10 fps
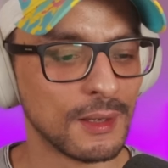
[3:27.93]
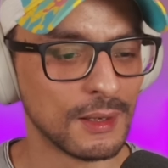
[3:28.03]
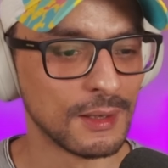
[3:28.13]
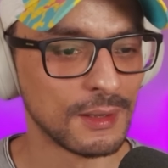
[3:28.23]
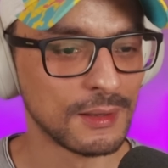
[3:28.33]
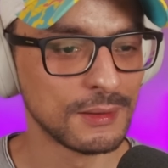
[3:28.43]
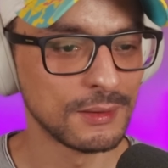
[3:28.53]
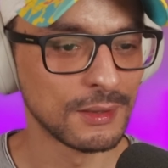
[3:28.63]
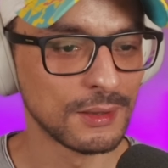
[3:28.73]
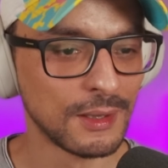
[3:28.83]

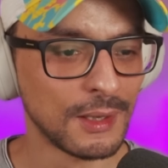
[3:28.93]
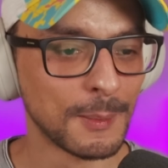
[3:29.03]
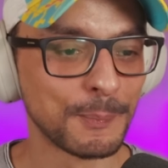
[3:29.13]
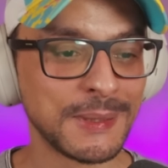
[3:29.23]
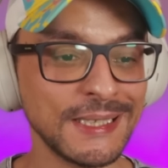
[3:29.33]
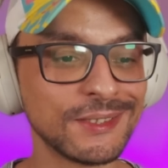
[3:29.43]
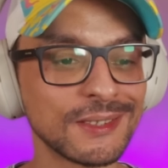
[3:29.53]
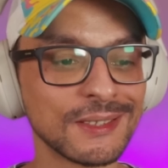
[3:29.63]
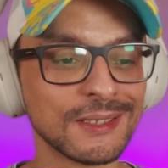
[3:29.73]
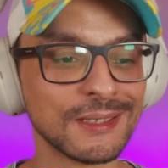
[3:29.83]
And
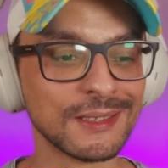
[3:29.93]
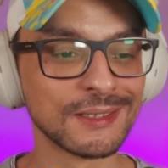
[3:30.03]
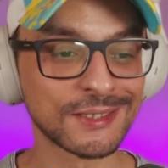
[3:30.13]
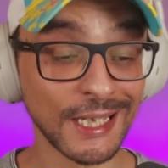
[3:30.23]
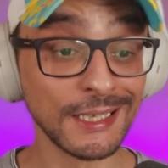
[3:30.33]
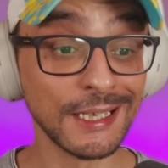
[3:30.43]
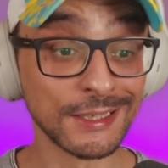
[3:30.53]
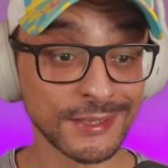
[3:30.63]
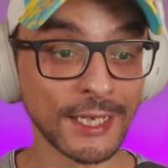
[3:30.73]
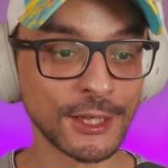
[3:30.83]
please stay
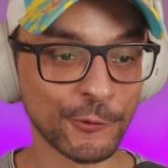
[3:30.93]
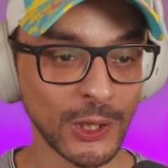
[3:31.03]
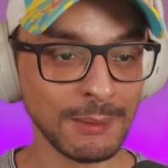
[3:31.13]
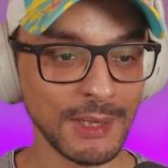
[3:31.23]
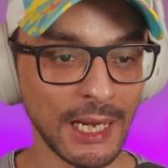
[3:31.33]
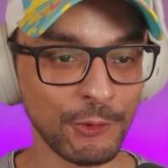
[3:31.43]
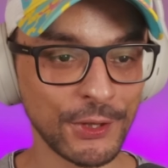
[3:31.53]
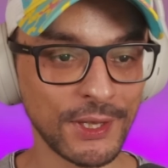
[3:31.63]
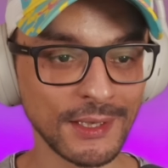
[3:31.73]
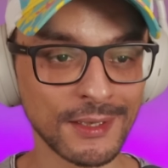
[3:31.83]
inside the frame.
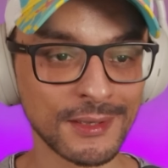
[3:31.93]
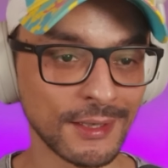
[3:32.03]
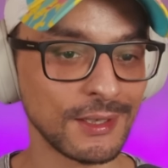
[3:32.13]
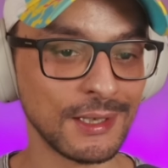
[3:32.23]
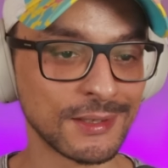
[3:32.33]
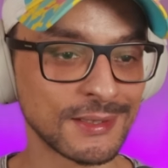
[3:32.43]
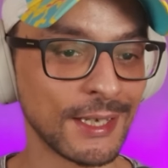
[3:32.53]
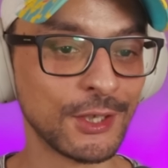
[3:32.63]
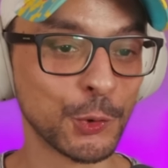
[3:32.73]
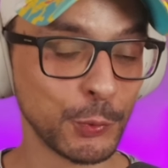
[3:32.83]
Everything that's not
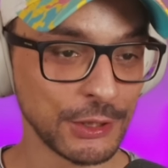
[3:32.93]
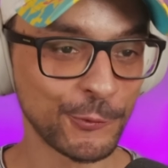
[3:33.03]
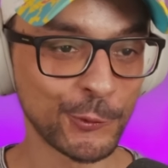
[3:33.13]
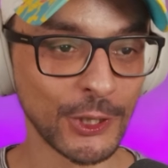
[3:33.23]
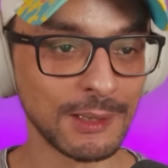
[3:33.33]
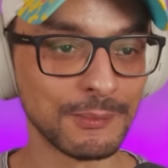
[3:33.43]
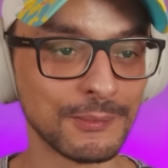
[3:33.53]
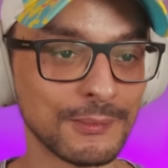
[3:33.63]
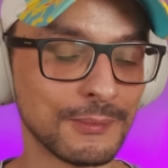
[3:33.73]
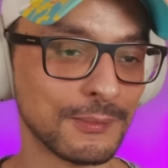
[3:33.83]
inside the green
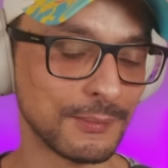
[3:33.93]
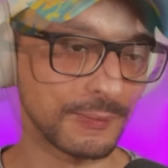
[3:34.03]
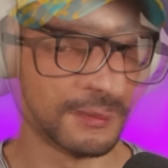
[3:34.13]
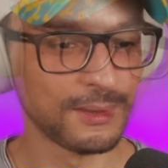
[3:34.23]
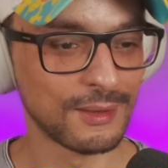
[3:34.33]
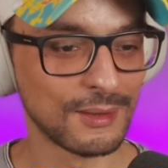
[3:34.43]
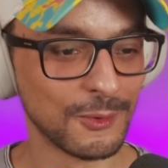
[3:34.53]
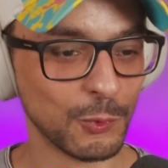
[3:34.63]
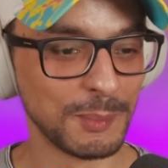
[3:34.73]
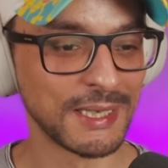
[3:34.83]
frame
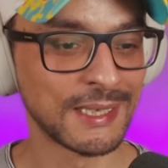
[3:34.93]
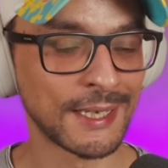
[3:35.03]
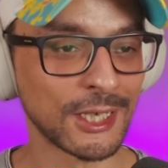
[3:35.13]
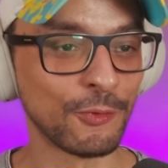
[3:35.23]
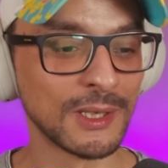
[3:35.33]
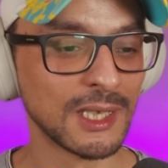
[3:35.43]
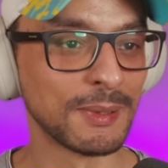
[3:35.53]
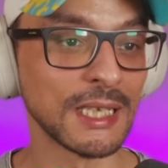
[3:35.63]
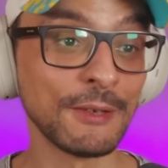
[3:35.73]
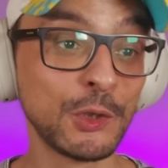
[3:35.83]
will be cut off a little
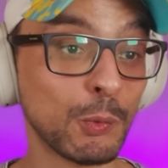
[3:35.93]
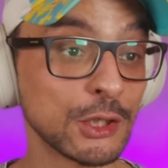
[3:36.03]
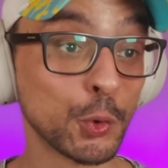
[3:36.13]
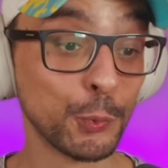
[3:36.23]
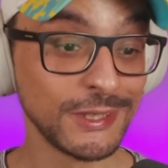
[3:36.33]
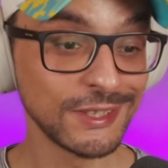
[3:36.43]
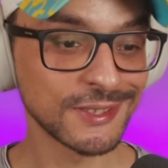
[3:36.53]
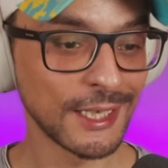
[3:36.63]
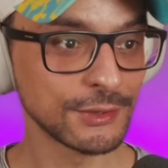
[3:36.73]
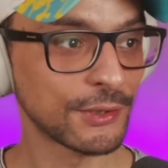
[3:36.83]
bit. If you want to
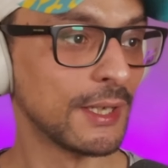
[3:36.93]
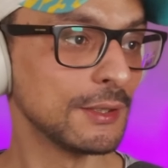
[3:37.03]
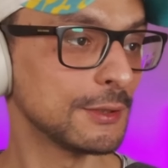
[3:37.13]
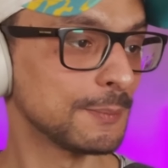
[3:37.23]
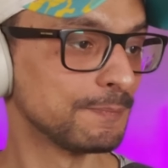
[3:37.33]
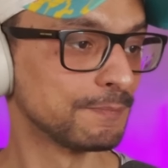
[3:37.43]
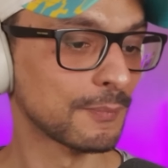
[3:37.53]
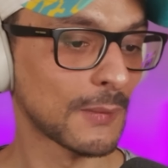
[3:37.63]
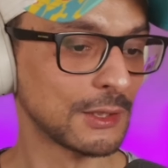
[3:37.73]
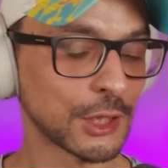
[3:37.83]
resize things,
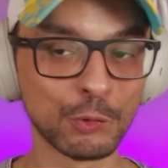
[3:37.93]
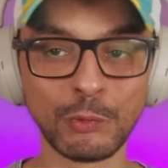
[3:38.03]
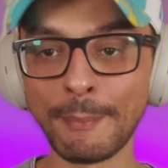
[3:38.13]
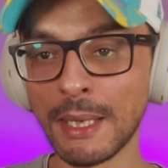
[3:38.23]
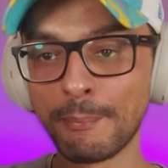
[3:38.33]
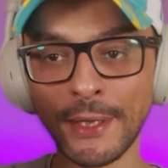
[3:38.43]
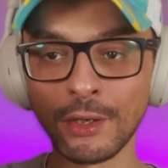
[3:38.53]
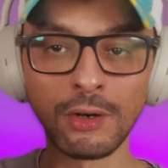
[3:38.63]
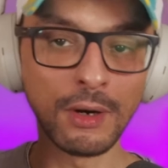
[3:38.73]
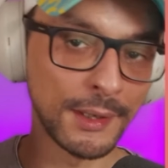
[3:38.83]
just grab them by
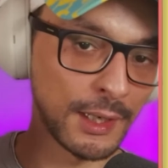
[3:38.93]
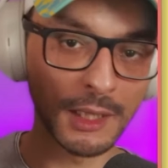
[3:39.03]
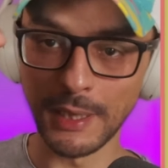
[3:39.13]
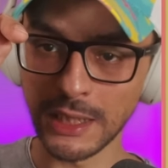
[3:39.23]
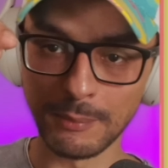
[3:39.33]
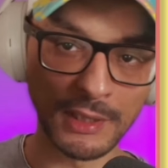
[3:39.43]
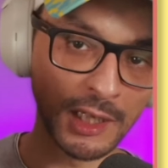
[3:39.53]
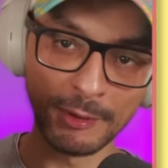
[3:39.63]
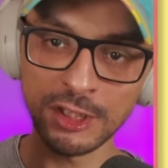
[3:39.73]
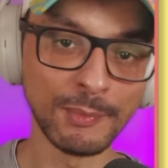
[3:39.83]
the corner and make them a
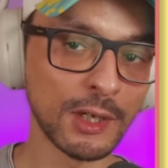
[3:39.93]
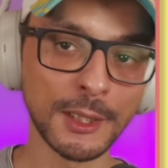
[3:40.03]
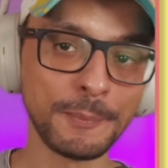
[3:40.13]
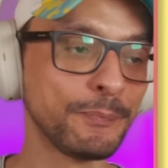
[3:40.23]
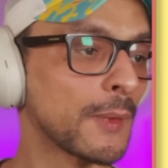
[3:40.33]
little bit smaller.